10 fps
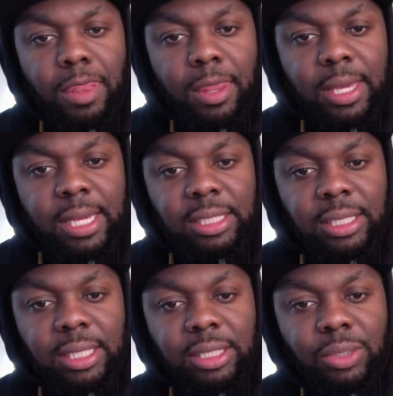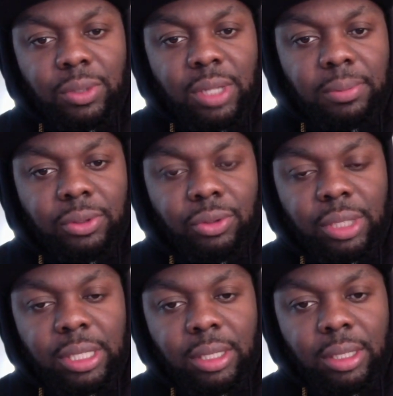He's doing double
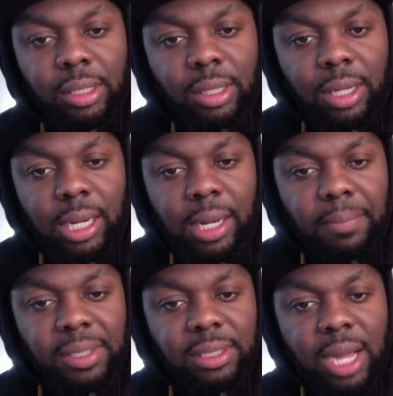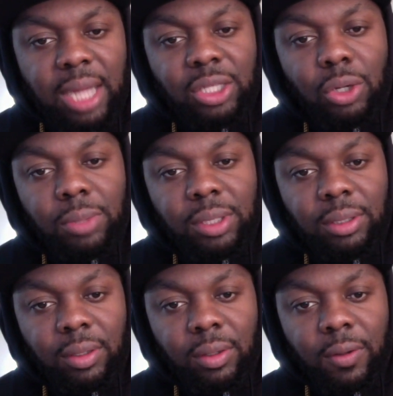duty. Mr. October.
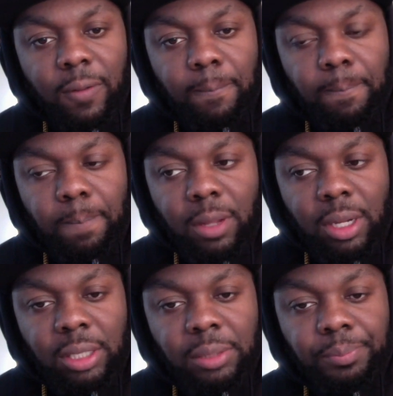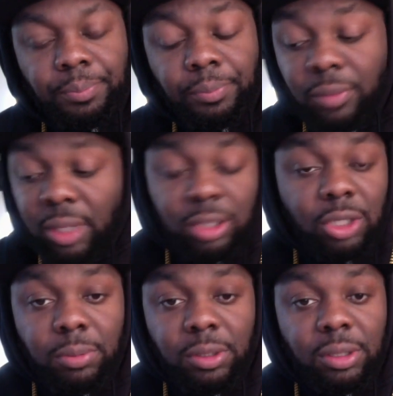
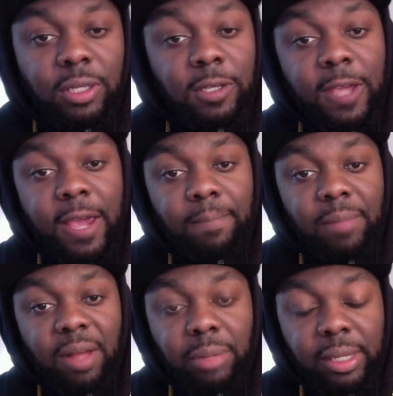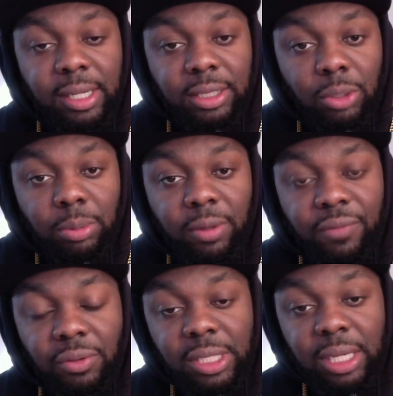October's a good cat. I played October a
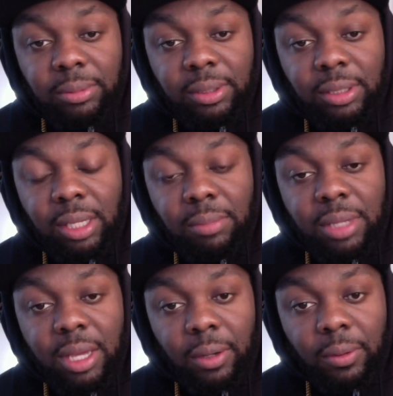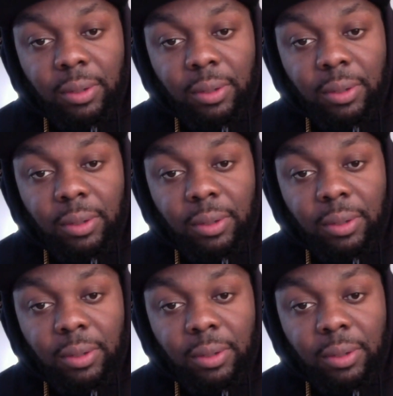few times in the NBL.